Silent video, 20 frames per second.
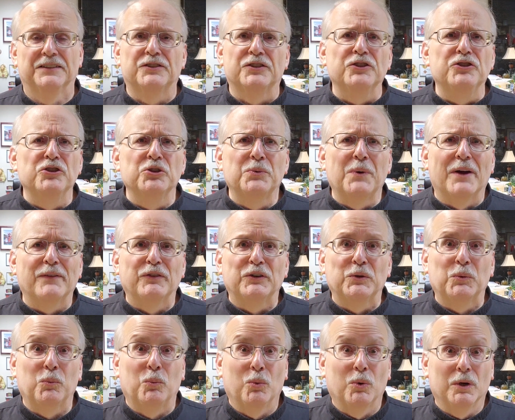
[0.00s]
Did you
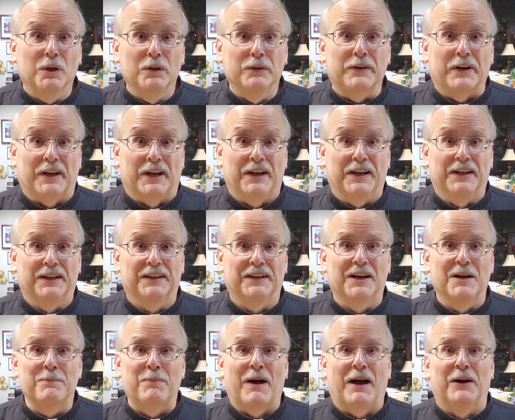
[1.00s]
ever worry
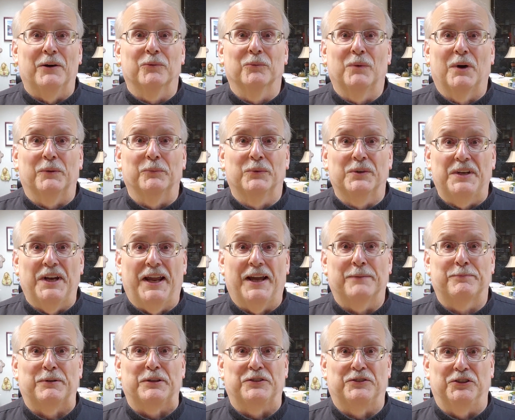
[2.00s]
about what would
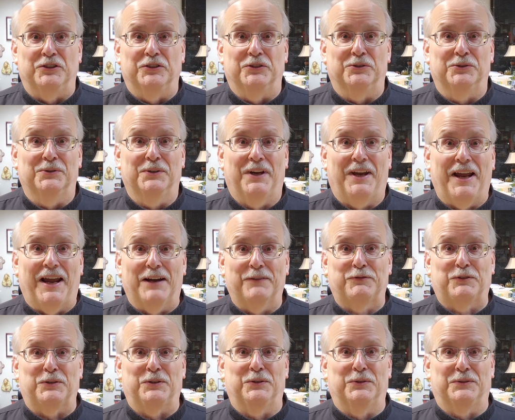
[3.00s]
happen to you
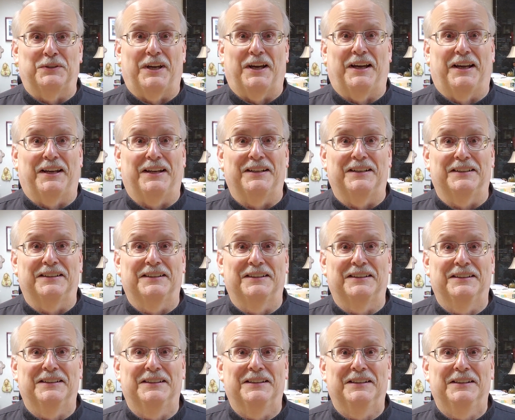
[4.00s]
after you died?
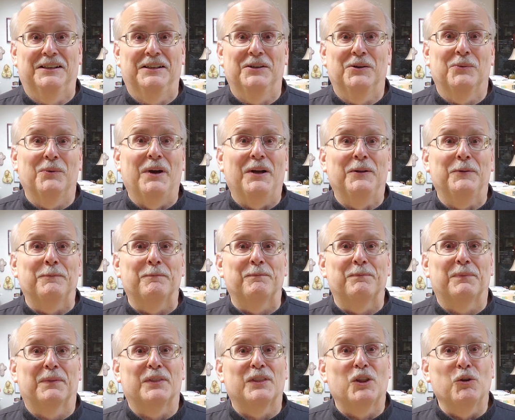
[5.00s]
Well,
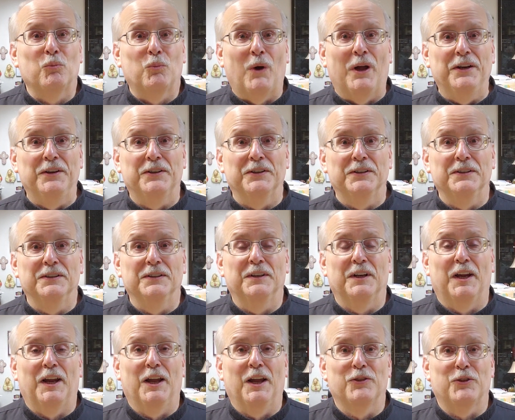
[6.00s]
the wonder
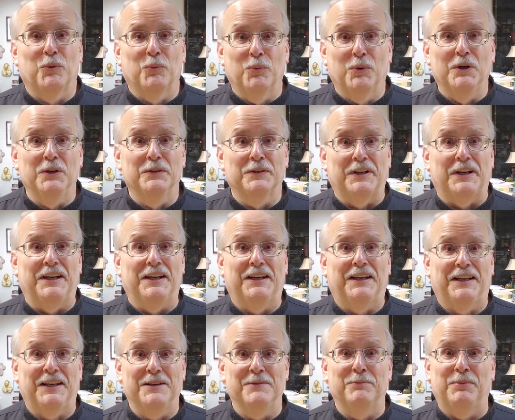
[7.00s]
and the worry
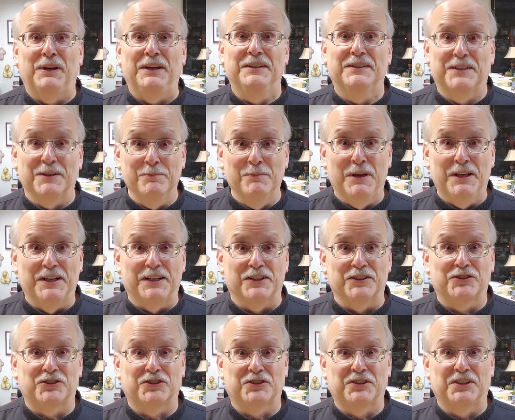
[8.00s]
can be
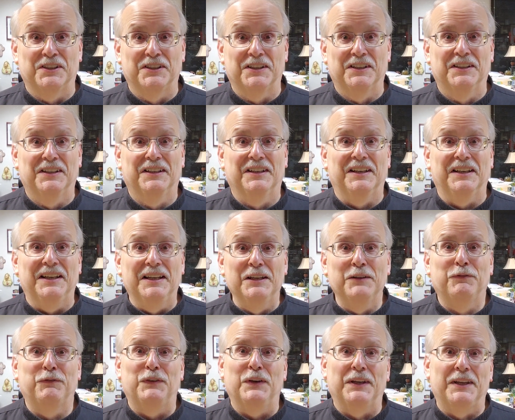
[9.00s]
diminished
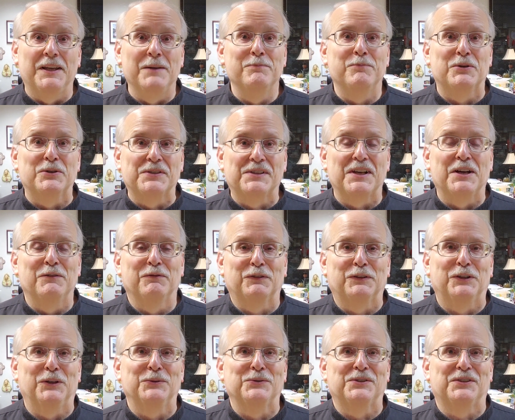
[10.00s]
if you keep yourself
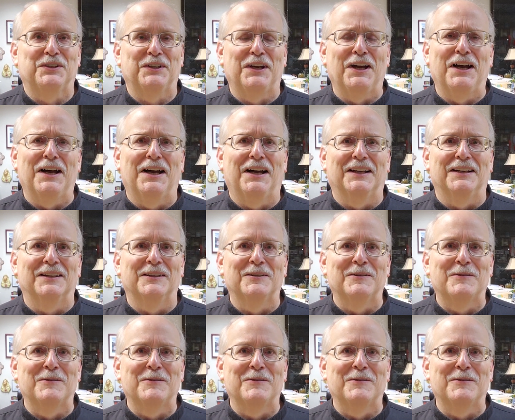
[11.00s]
close to God.